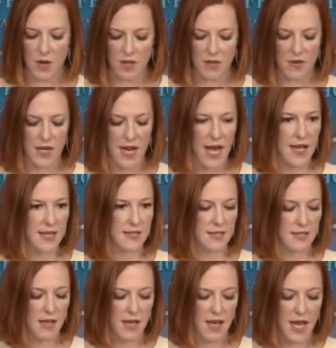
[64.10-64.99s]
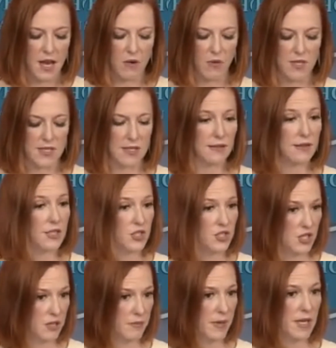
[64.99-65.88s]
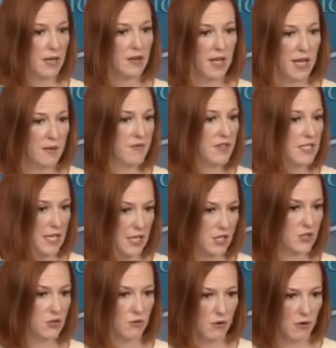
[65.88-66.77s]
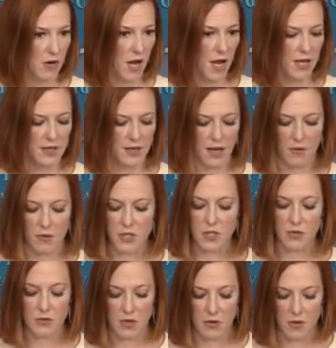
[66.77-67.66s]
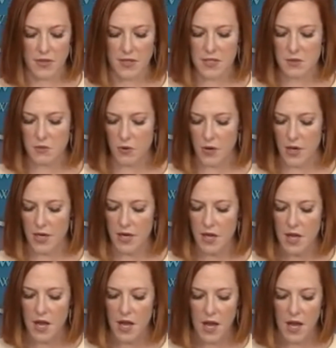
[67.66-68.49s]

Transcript: whether it was a legitimate invitation or not. We don't know at this point.